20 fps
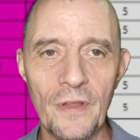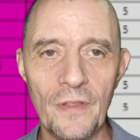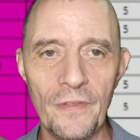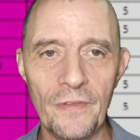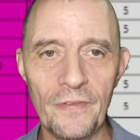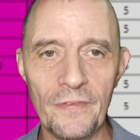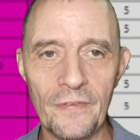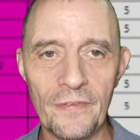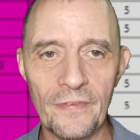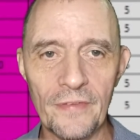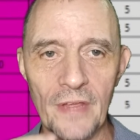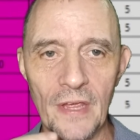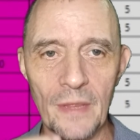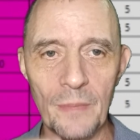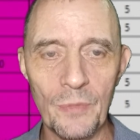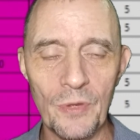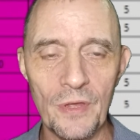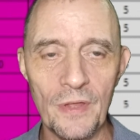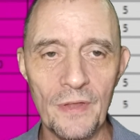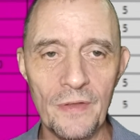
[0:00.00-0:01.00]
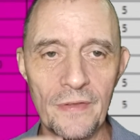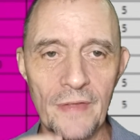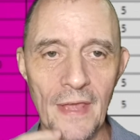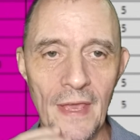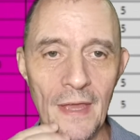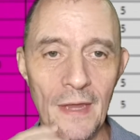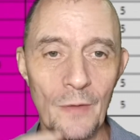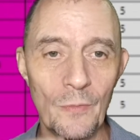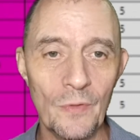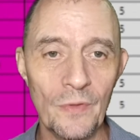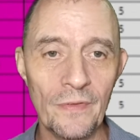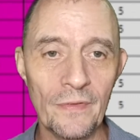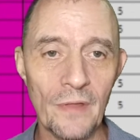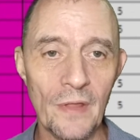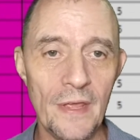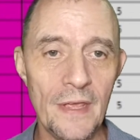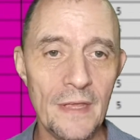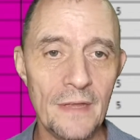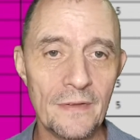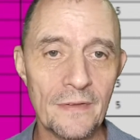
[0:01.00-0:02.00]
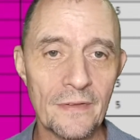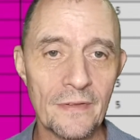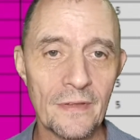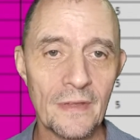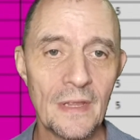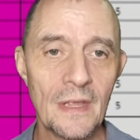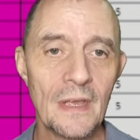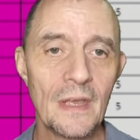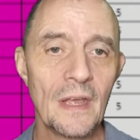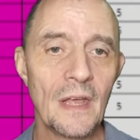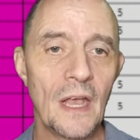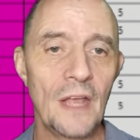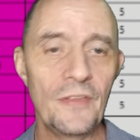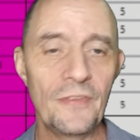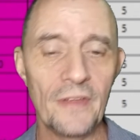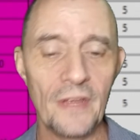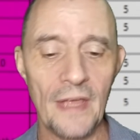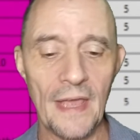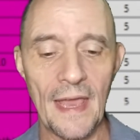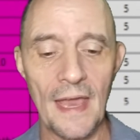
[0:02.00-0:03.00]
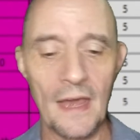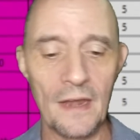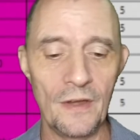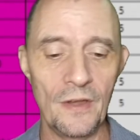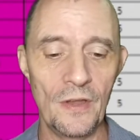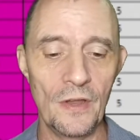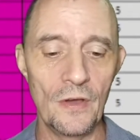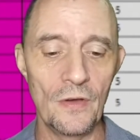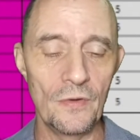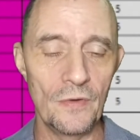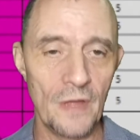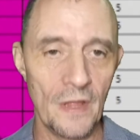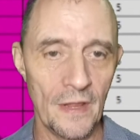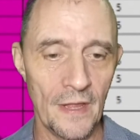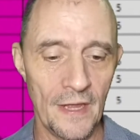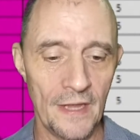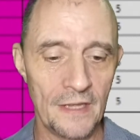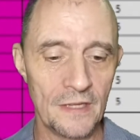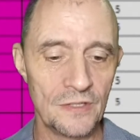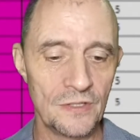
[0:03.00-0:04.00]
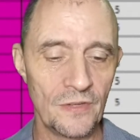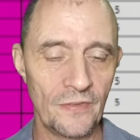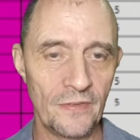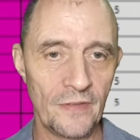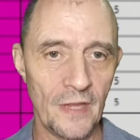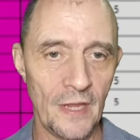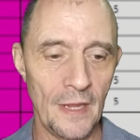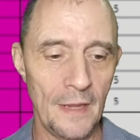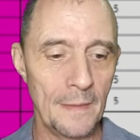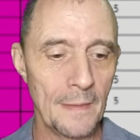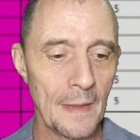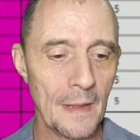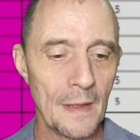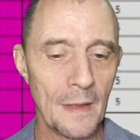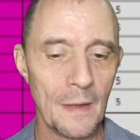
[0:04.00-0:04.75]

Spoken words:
in this assignment and it was late, I say add a note and I could just say